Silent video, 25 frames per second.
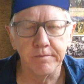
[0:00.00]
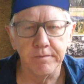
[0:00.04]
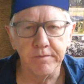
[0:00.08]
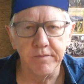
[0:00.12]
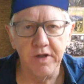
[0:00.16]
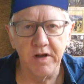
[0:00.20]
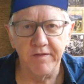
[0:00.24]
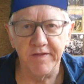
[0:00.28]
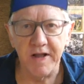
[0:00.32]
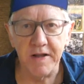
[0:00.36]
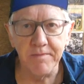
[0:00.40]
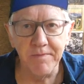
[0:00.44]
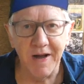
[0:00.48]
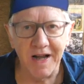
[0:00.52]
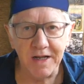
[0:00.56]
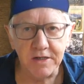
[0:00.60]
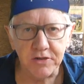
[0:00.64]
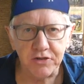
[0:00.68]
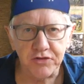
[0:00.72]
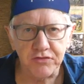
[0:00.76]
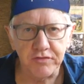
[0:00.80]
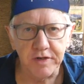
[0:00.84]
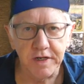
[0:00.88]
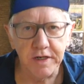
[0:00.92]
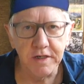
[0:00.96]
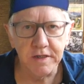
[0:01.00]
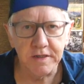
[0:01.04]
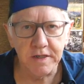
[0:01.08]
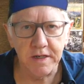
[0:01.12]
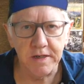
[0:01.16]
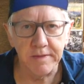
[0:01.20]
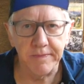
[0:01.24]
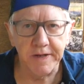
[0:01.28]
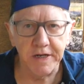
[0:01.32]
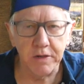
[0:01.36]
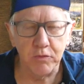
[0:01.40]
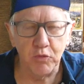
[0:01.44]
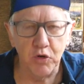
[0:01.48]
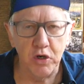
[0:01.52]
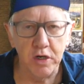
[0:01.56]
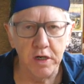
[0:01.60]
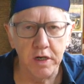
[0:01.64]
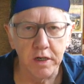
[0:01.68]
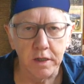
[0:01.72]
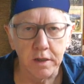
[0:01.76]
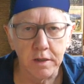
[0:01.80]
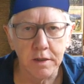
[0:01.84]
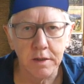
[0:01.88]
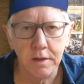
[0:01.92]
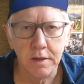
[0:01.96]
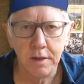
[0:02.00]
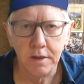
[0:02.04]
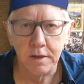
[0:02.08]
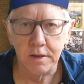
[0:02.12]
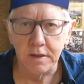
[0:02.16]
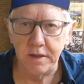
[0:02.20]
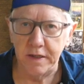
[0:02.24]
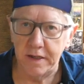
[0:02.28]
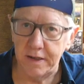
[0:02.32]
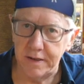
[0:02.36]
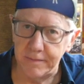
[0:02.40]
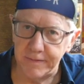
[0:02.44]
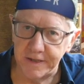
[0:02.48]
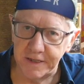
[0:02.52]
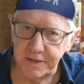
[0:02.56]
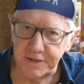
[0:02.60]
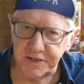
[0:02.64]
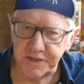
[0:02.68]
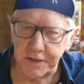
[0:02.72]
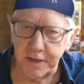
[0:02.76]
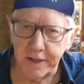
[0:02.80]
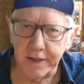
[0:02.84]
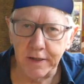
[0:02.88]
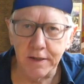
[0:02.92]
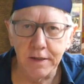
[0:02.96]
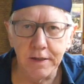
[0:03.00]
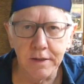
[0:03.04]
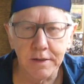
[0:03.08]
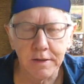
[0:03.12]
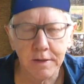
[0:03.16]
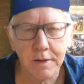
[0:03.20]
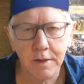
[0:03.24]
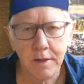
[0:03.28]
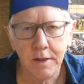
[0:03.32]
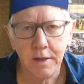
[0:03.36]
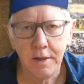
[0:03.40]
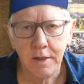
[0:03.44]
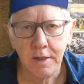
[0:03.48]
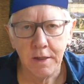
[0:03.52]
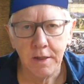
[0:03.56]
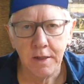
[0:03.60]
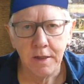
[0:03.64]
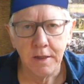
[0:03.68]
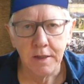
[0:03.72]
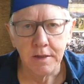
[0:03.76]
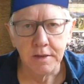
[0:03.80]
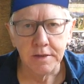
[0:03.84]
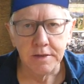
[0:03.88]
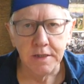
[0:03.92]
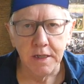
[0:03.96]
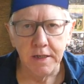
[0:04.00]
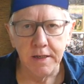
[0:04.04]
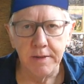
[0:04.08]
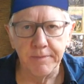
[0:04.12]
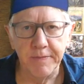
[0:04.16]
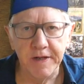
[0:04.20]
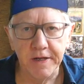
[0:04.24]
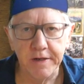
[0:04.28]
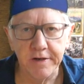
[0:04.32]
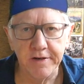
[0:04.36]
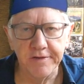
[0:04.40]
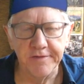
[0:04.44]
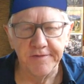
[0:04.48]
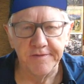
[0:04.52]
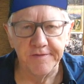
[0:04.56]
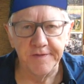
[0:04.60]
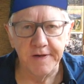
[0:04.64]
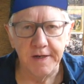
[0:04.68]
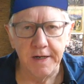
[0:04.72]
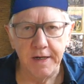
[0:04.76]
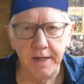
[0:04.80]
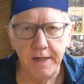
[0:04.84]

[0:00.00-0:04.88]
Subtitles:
not very much, really. Done a bit of work, done a bit of cycling, done a bit of